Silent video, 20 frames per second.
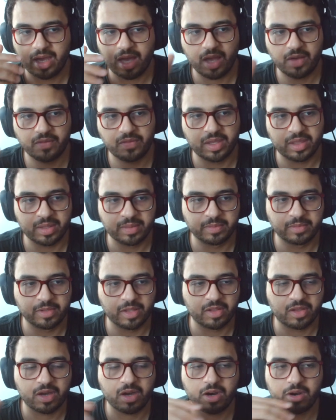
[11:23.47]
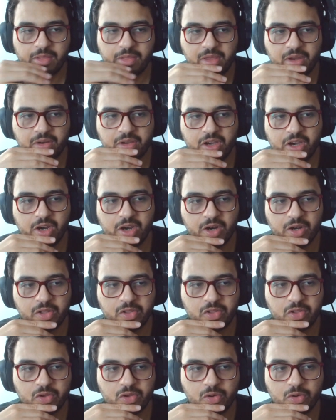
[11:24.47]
having them discard their cards